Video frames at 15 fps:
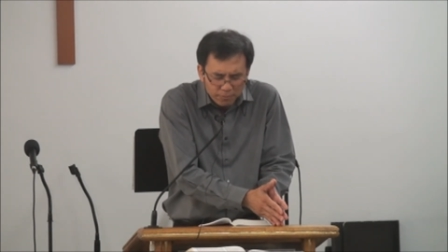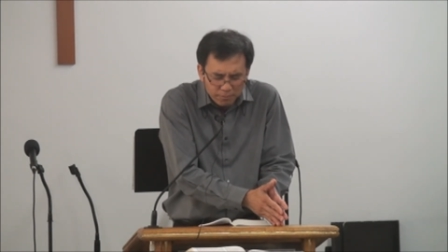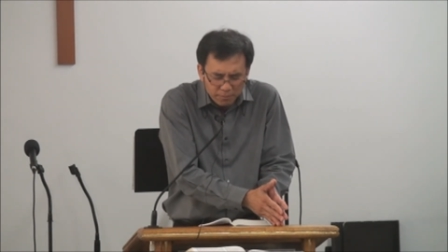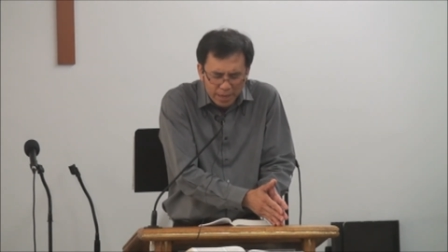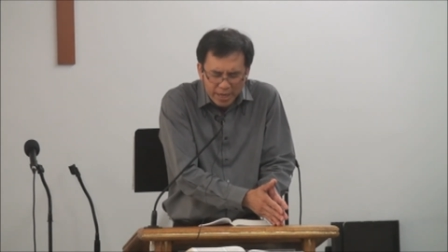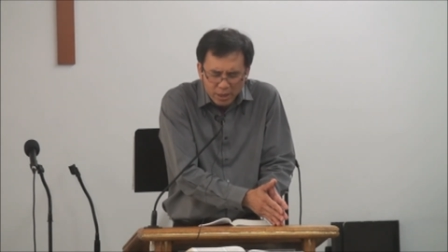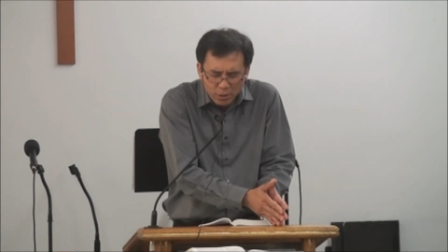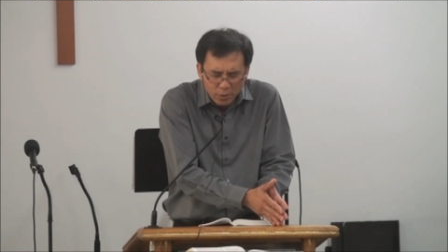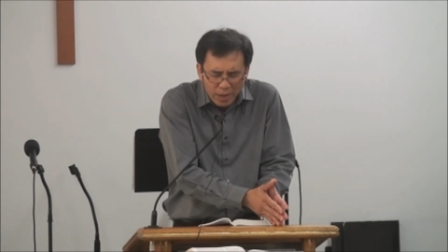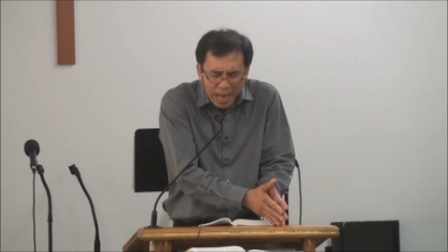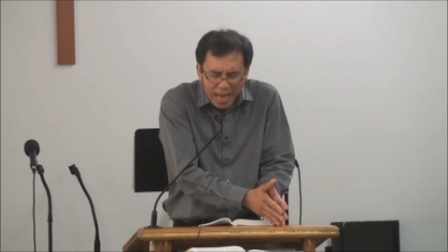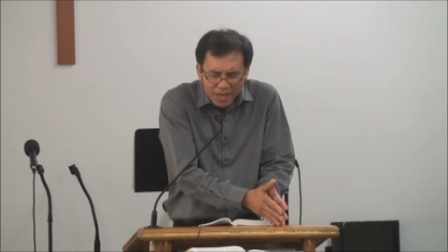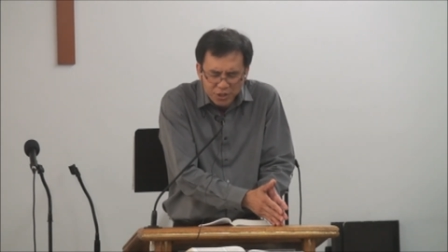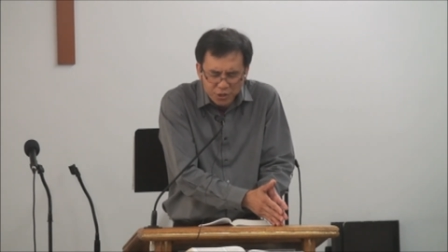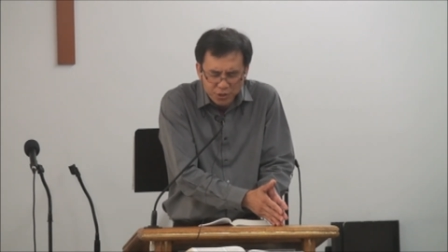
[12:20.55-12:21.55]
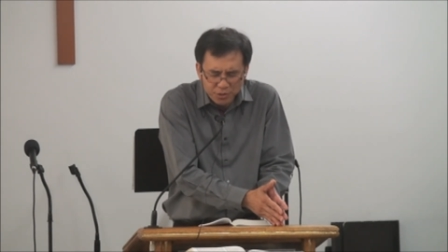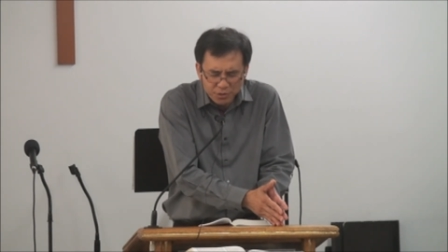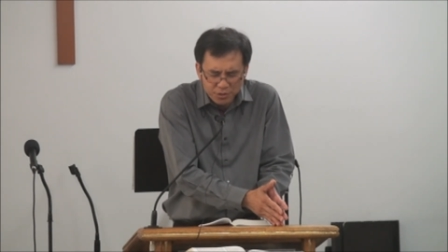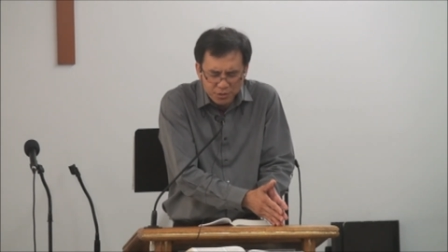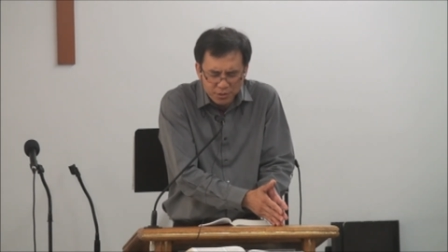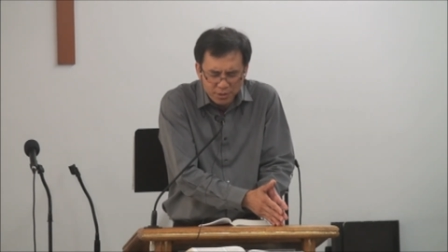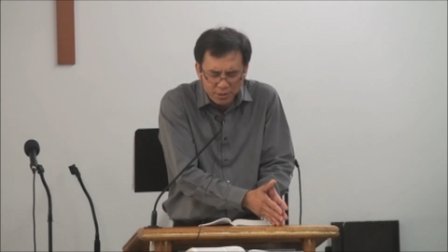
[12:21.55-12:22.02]
by our
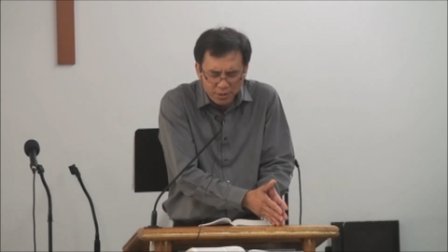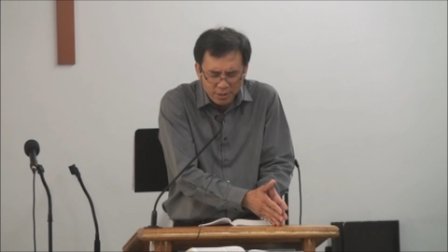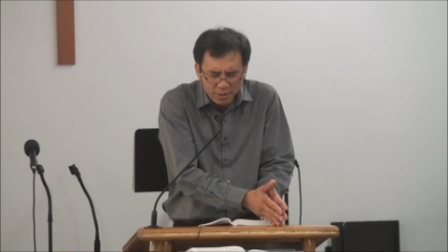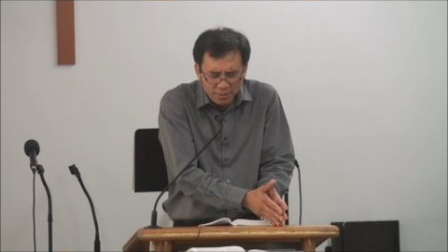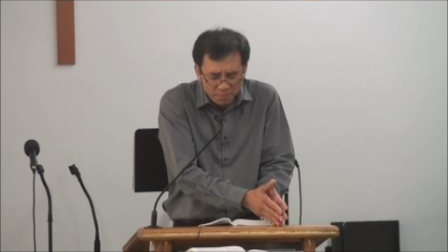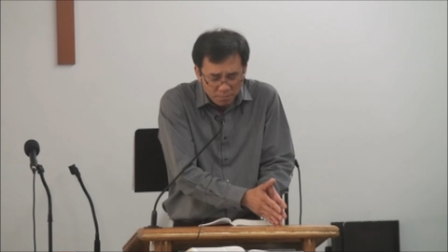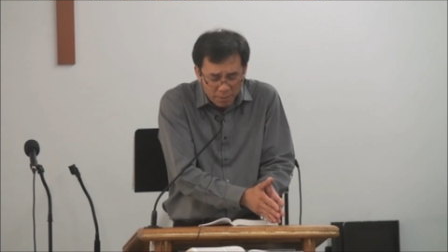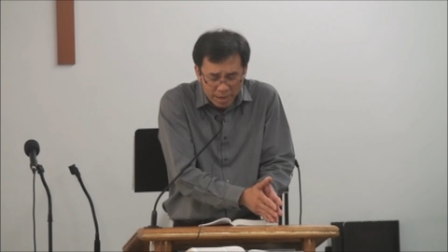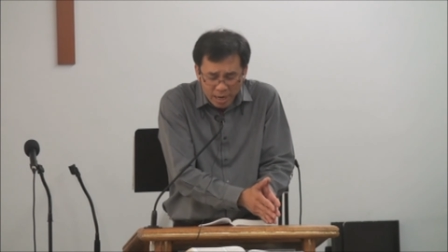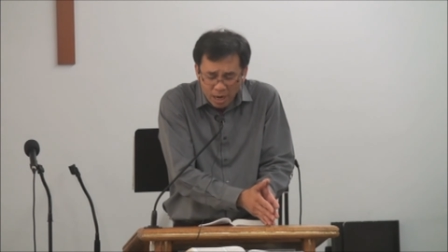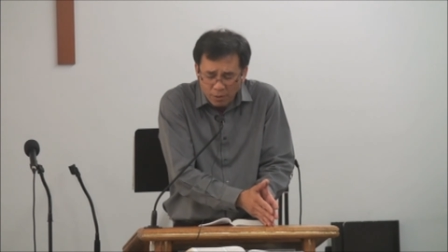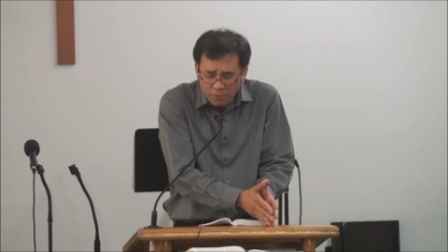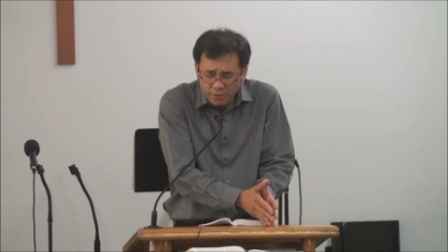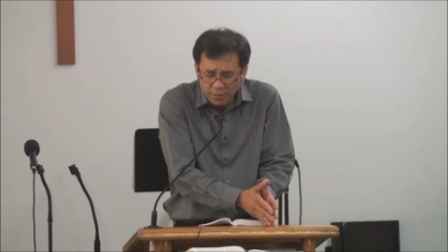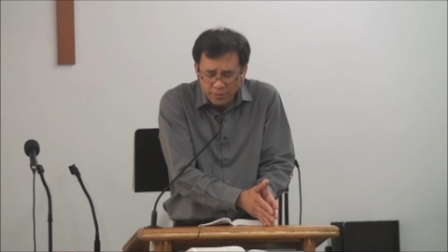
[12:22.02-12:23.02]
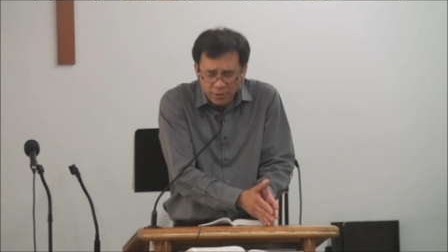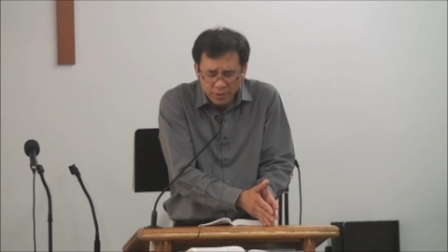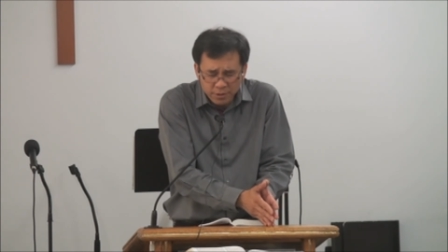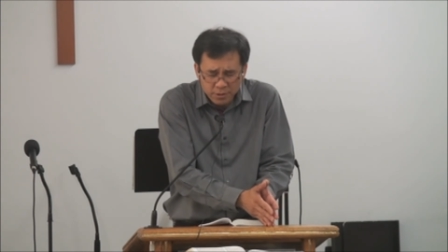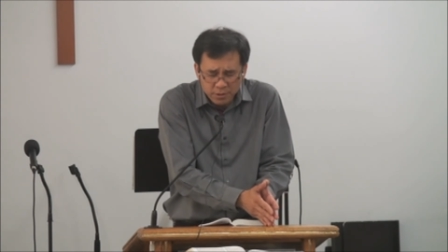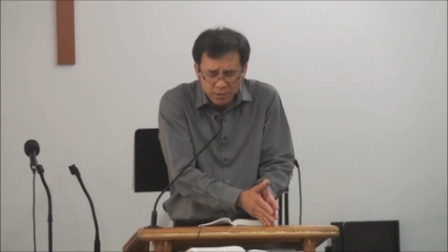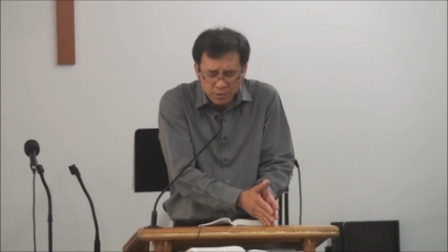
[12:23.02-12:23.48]
actions, by our
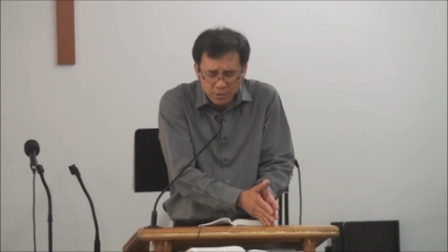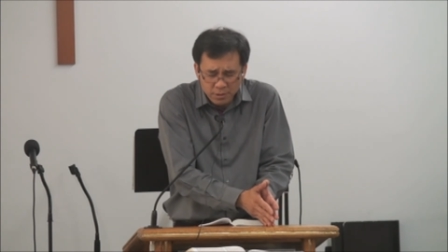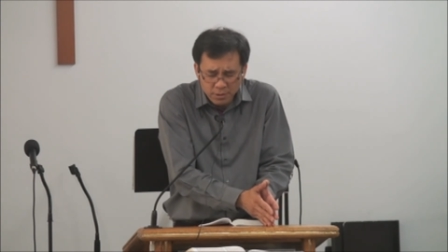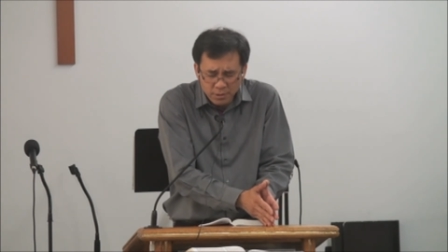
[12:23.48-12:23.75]
thoughts,